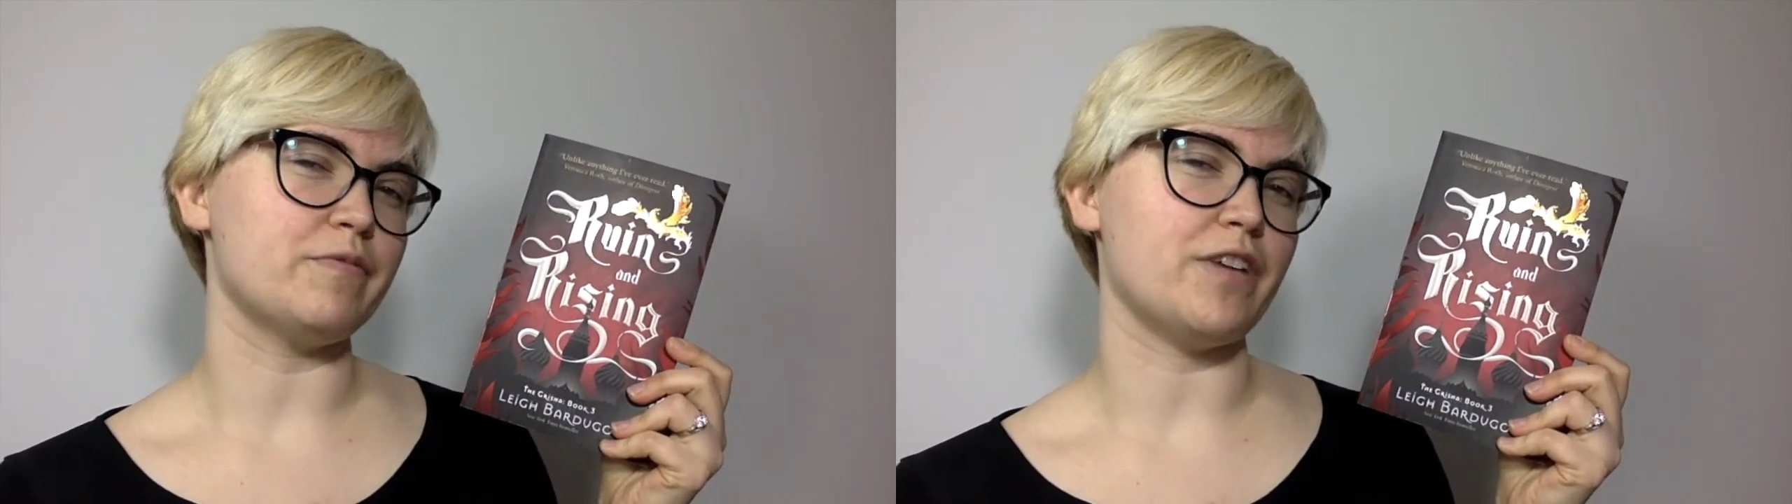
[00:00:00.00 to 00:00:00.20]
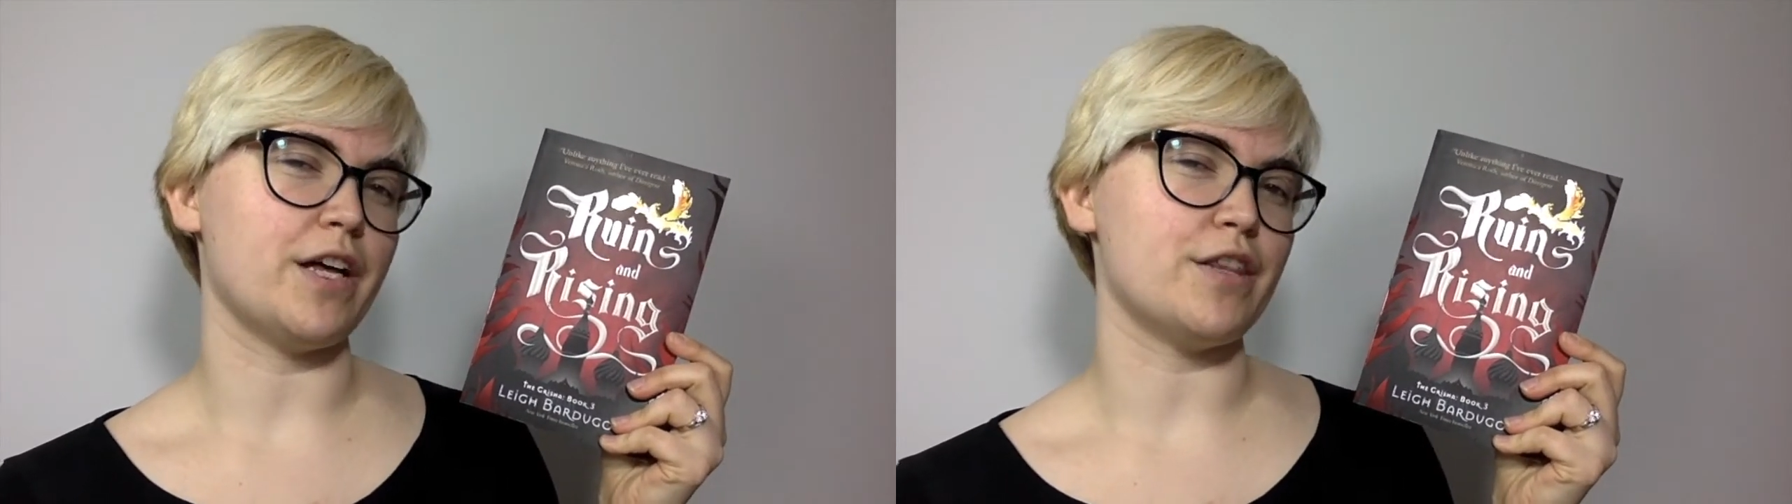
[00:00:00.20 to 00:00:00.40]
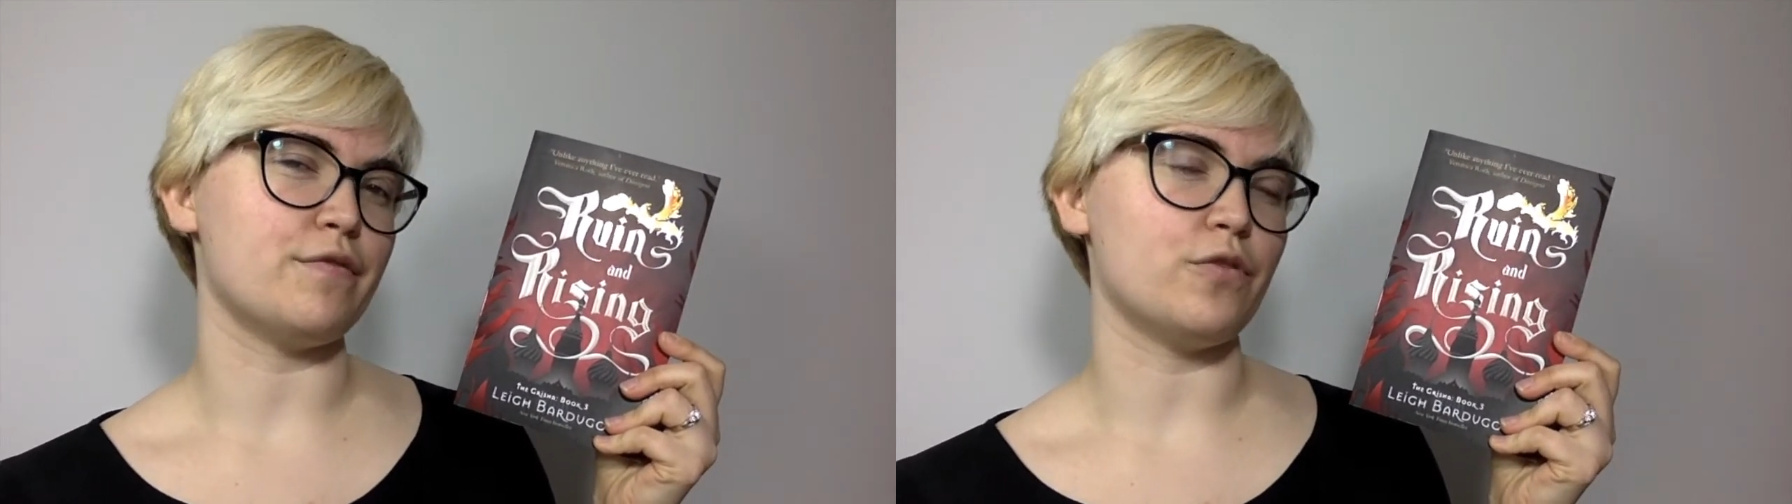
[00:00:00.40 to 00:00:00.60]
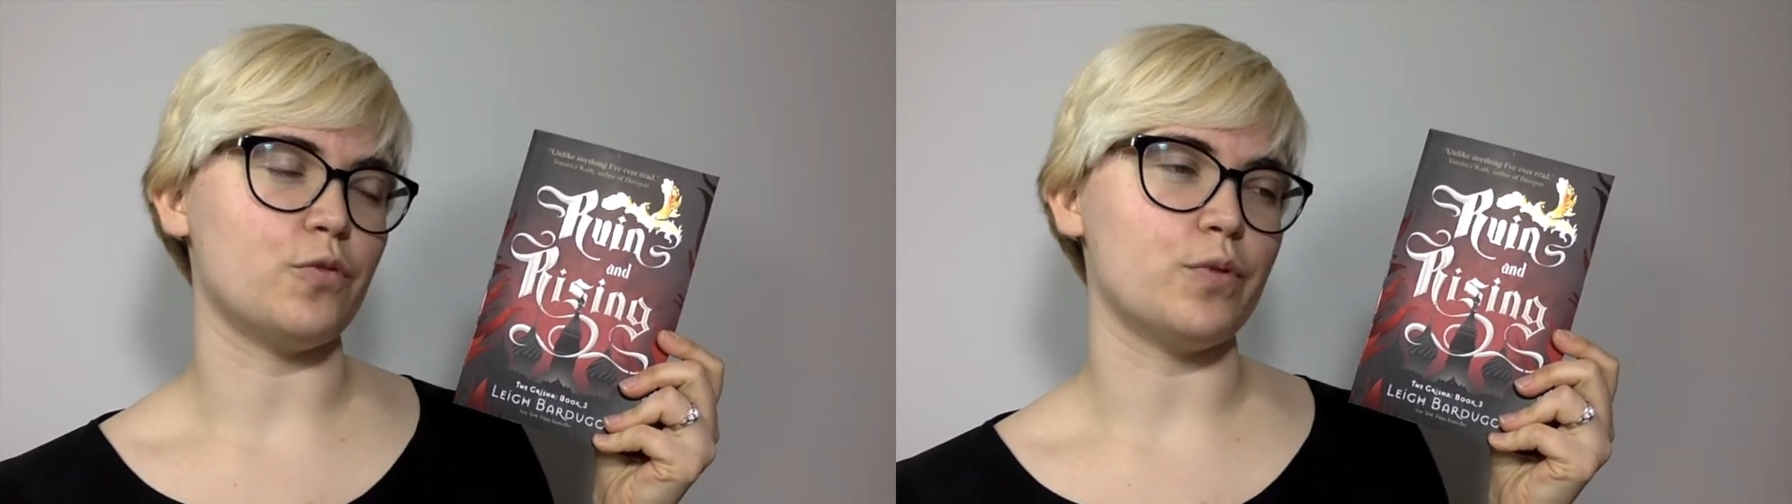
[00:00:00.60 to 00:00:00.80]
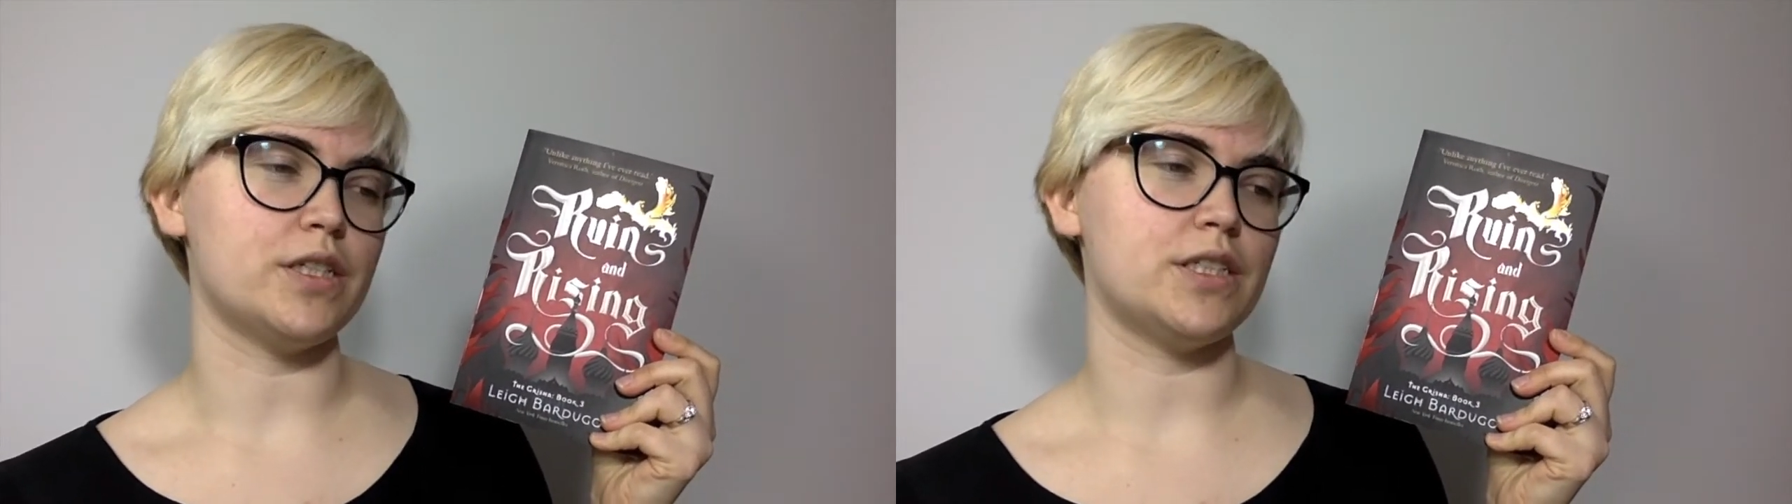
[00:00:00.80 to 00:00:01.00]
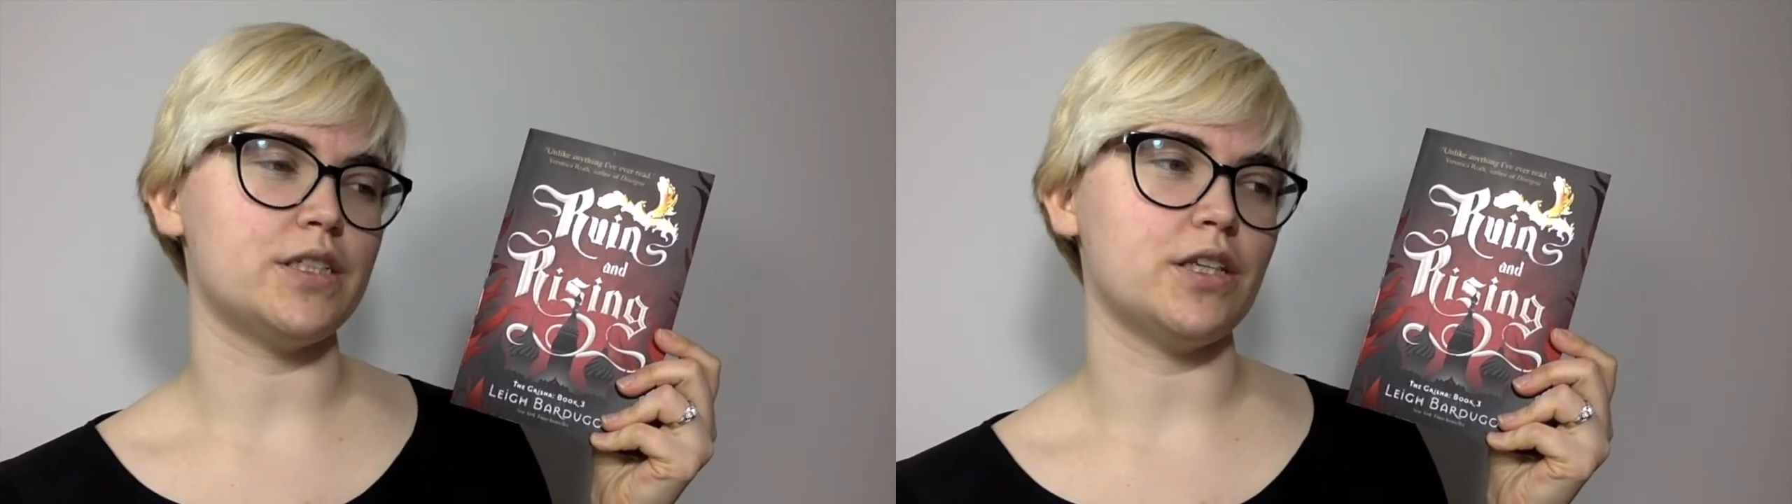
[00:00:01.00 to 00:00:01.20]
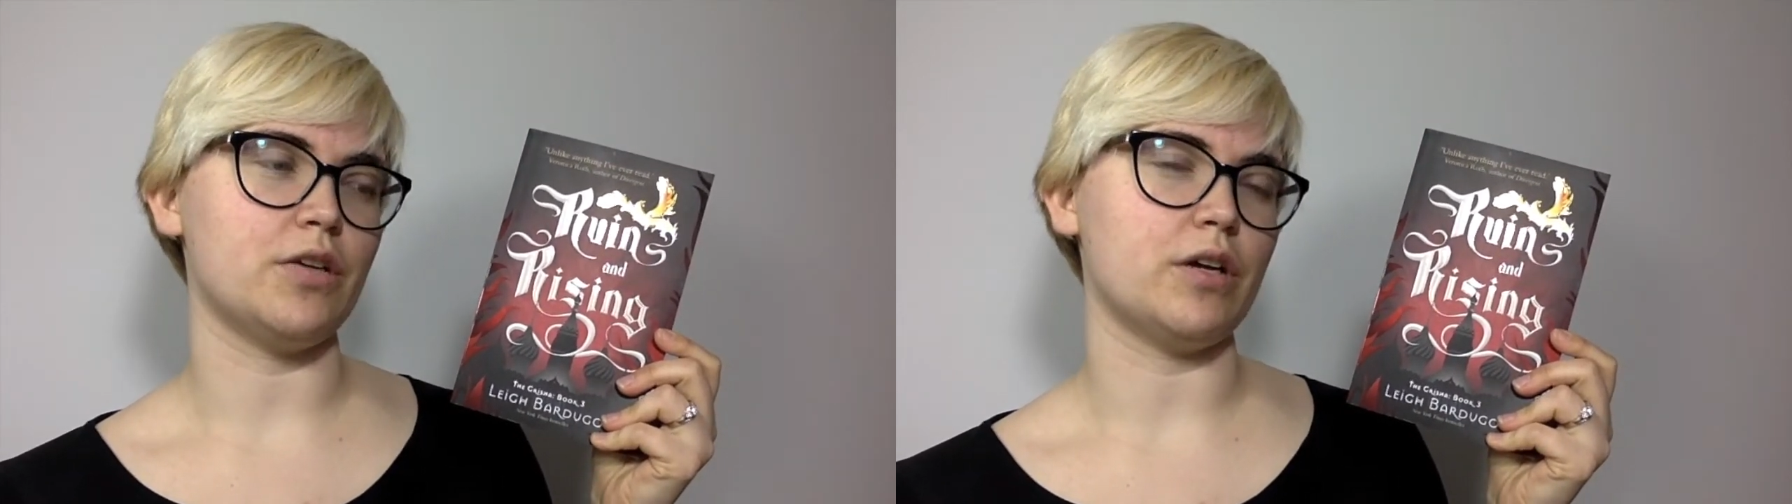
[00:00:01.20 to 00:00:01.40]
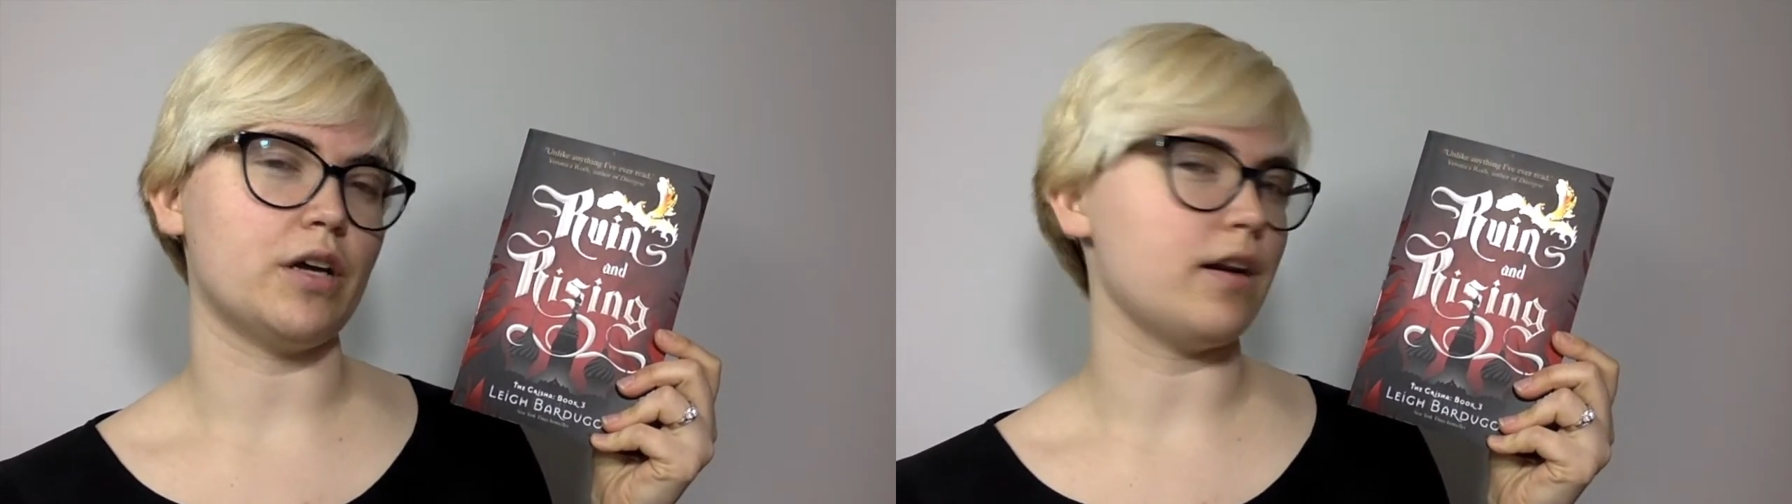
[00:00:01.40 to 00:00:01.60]
further forward that
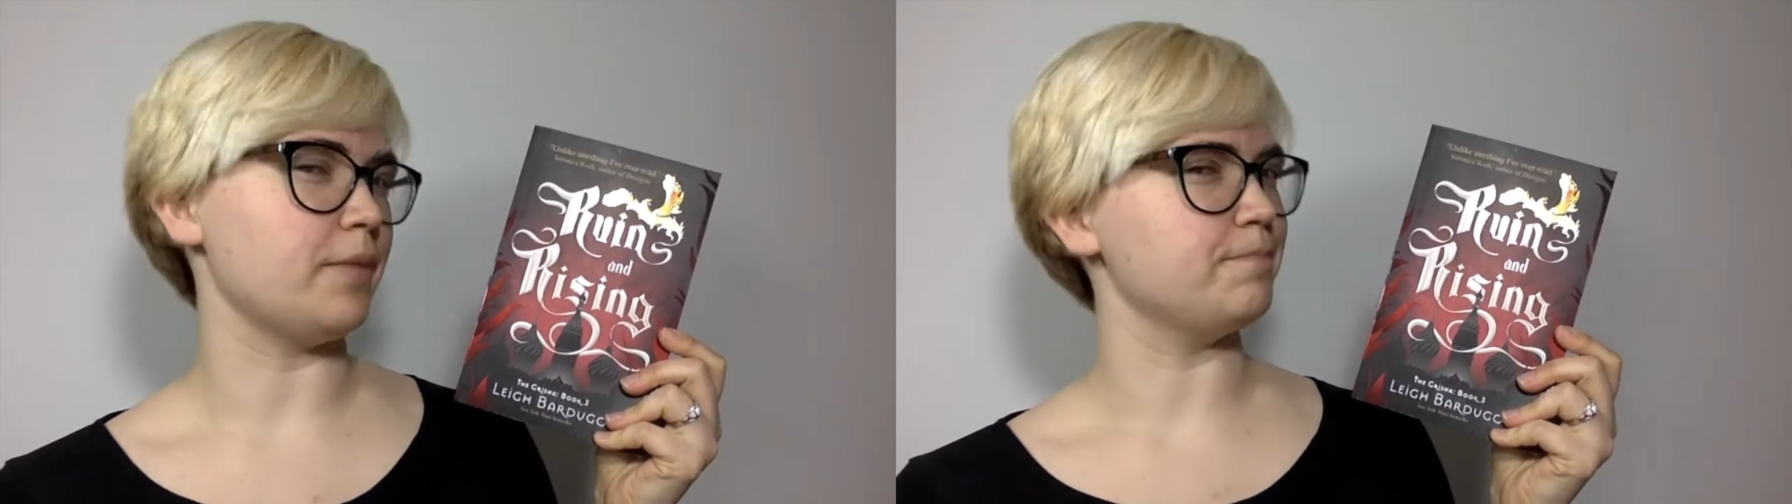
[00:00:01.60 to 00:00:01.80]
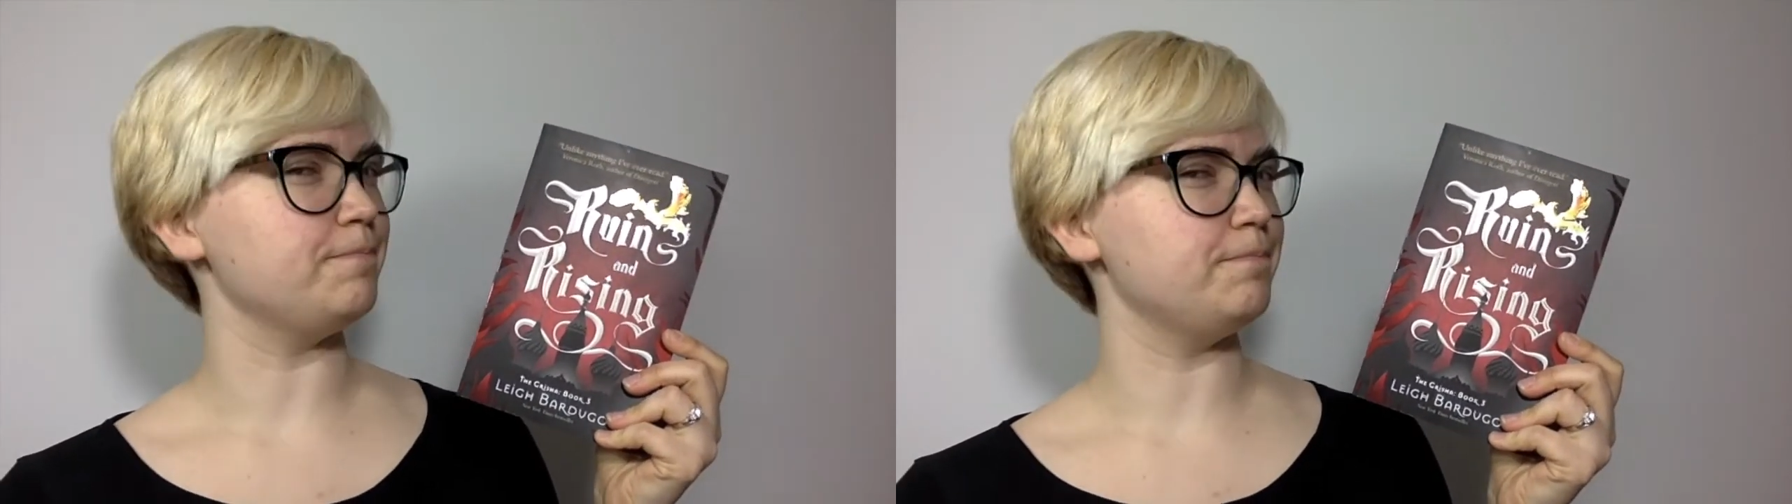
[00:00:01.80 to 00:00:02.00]
you can, like,